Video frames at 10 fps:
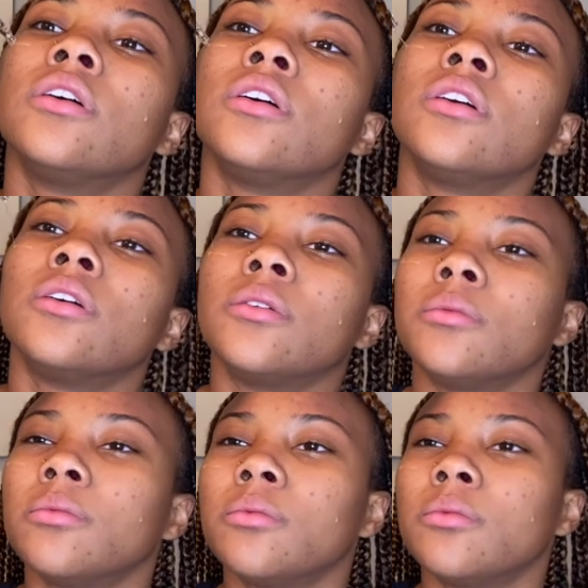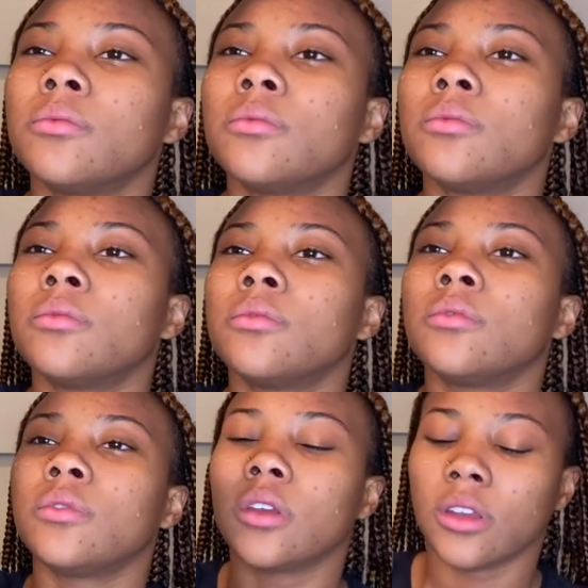um,
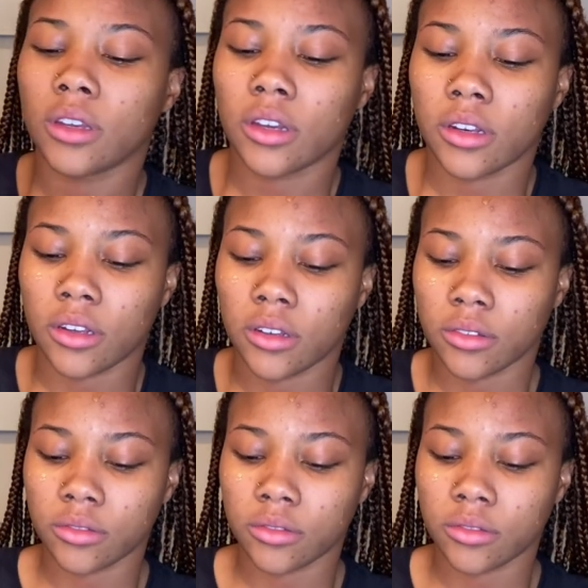you can kind of